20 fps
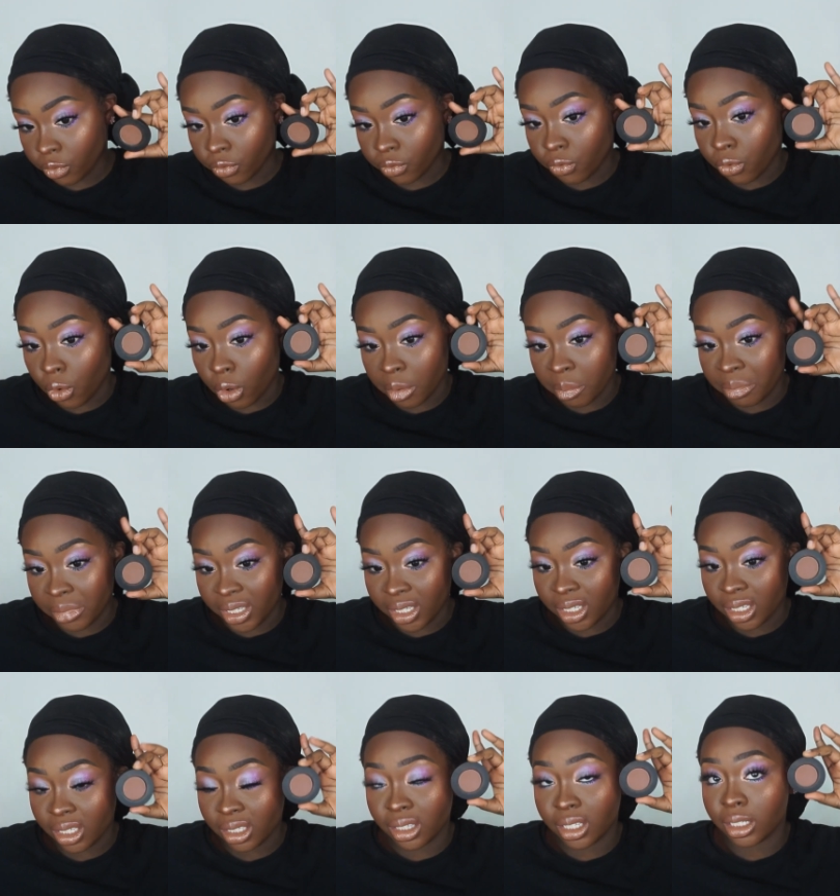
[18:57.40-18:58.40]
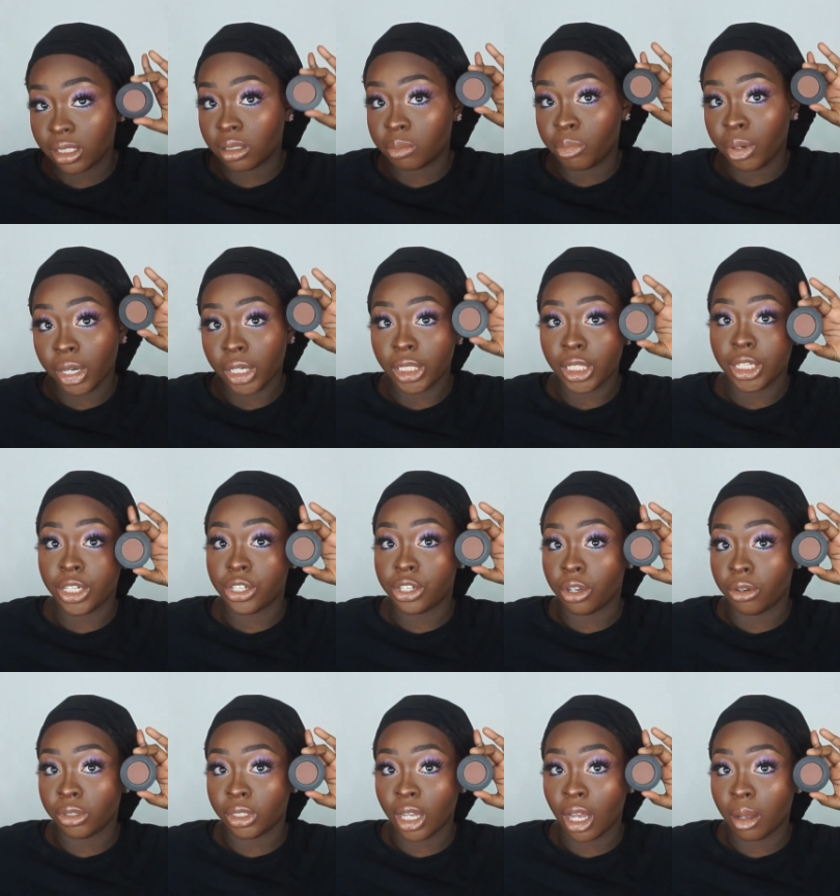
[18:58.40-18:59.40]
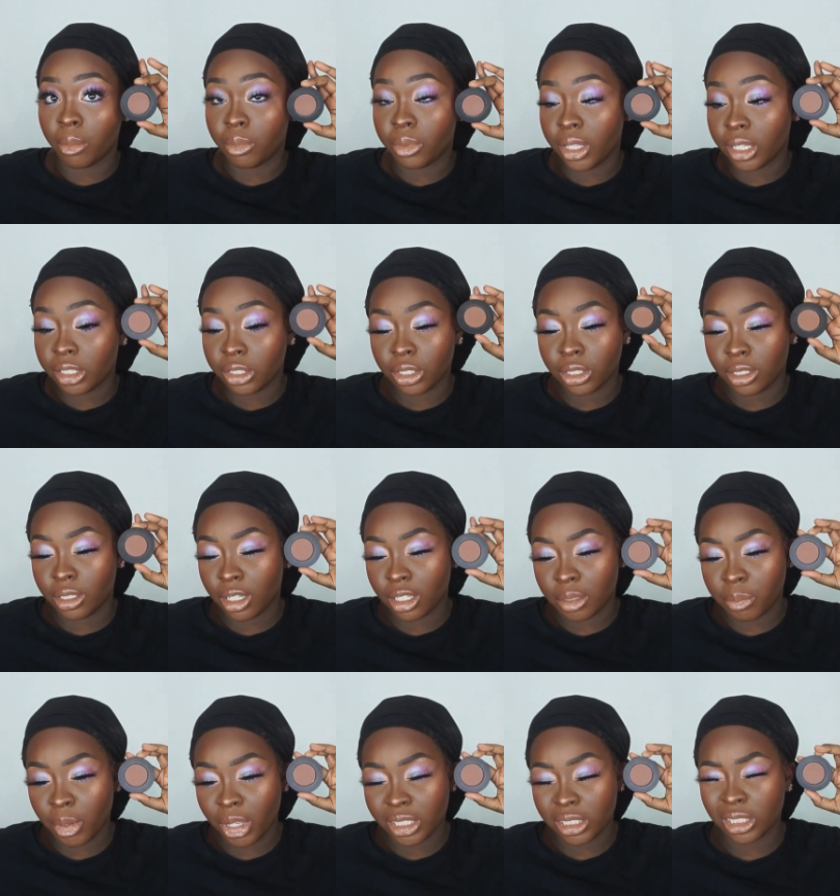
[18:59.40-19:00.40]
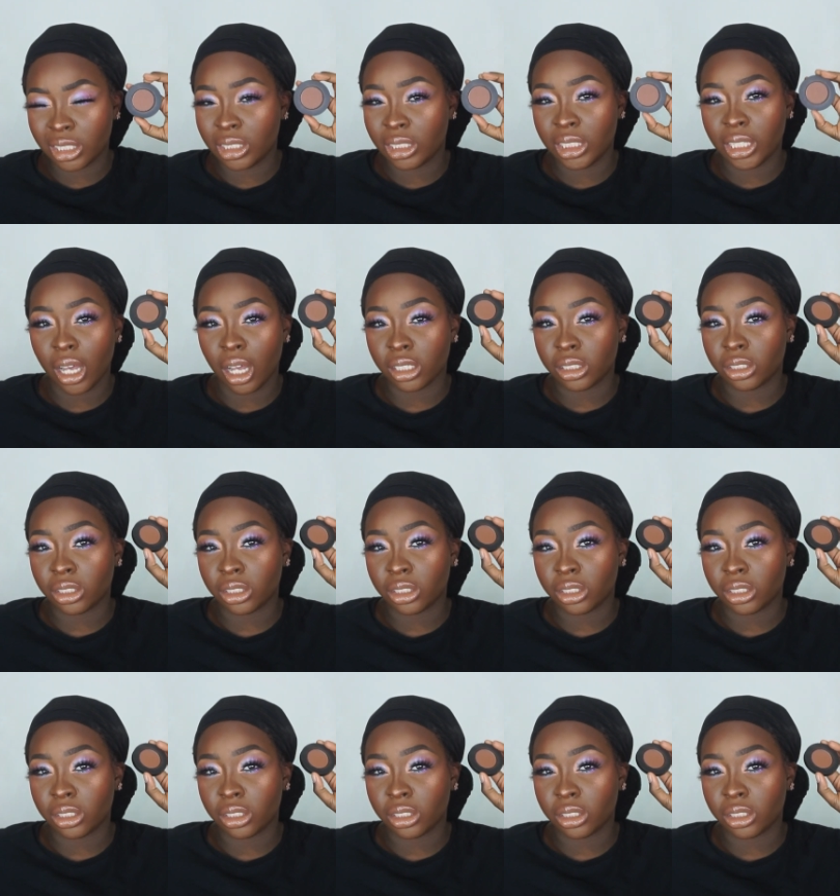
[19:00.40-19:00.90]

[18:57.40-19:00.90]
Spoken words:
for me, this barely shows up. This is just basically a